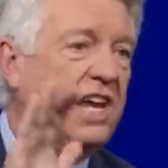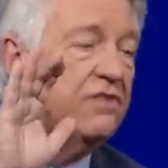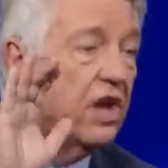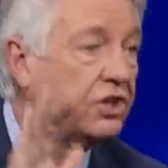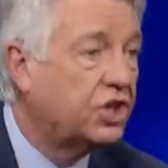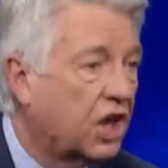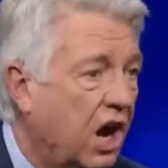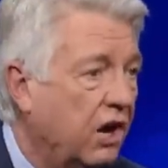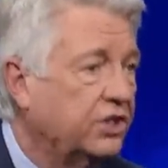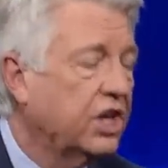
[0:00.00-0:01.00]
in the
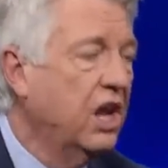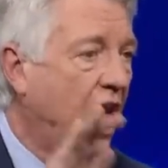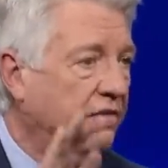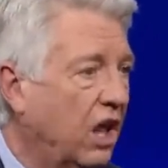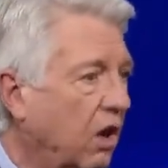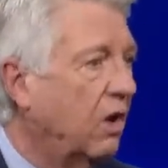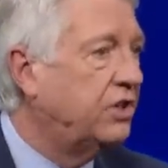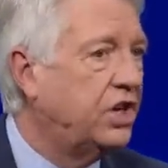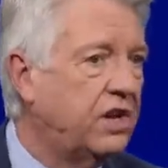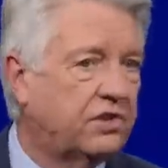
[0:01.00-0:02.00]
church of the
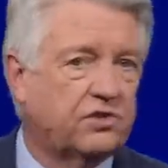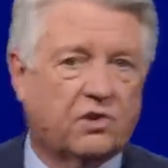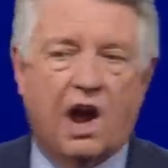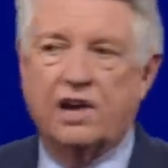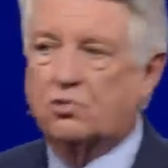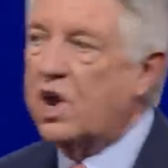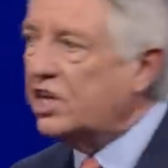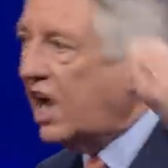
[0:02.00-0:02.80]
Lord Jesus Christ. When